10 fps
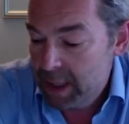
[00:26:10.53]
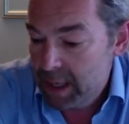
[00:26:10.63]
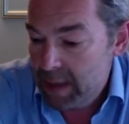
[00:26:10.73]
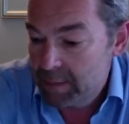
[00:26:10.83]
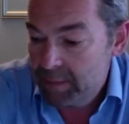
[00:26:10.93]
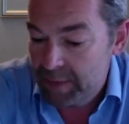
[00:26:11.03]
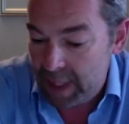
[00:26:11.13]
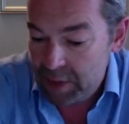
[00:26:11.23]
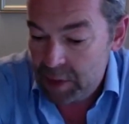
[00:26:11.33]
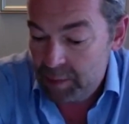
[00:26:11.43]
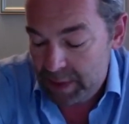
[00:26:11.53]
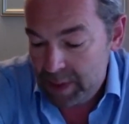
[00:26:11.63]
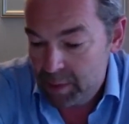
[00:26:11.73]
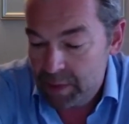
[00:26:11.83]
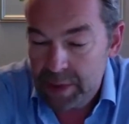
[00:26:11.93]
financial, but
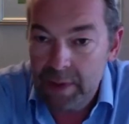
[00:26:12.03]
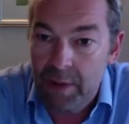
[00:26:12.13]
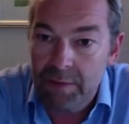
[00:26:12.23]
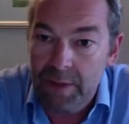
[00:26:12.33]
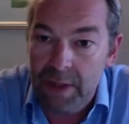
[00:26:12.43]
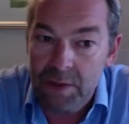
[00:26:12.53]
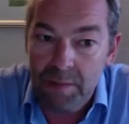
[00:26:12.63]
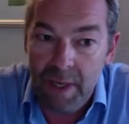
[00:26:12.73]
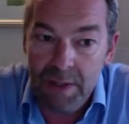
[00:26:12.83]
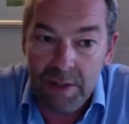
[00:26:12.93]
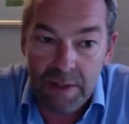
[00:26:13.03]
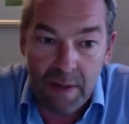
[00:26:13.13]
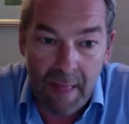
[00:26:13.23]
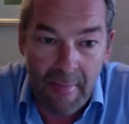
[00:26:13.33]
some also non-financial measures.